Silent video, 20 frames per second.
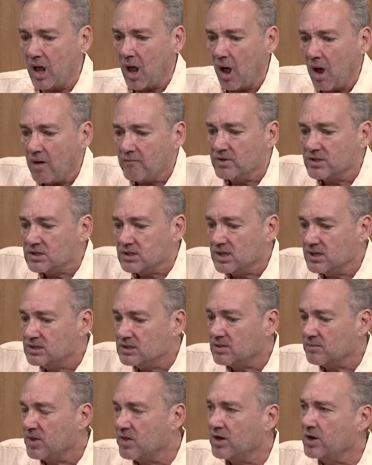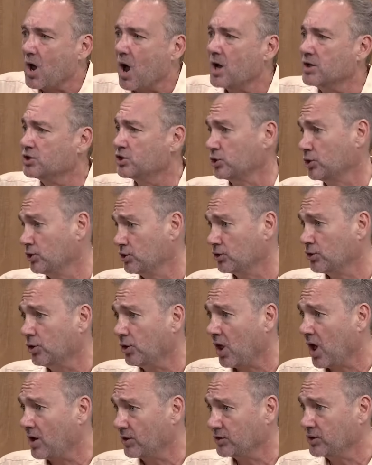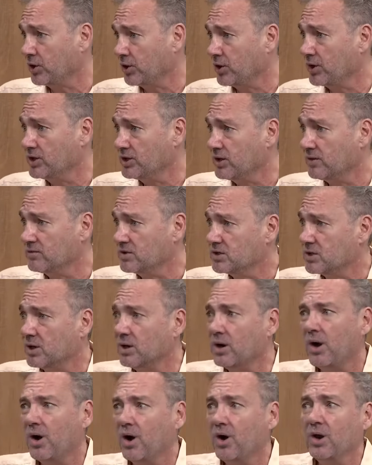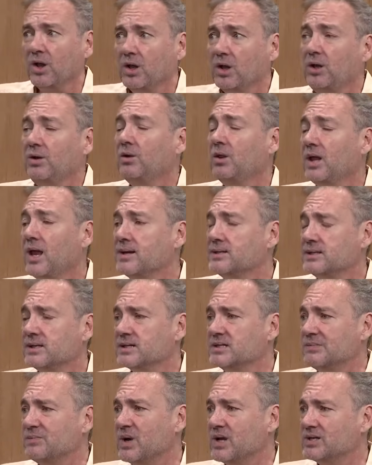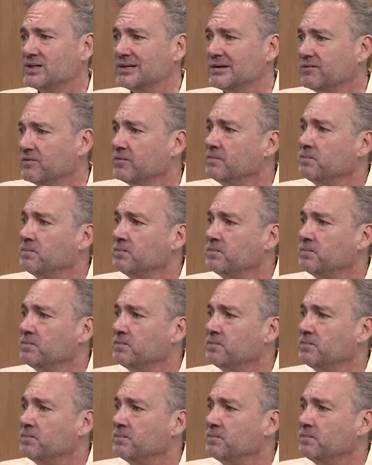obviously some of the non-surgical alternatives that are a little less expensive.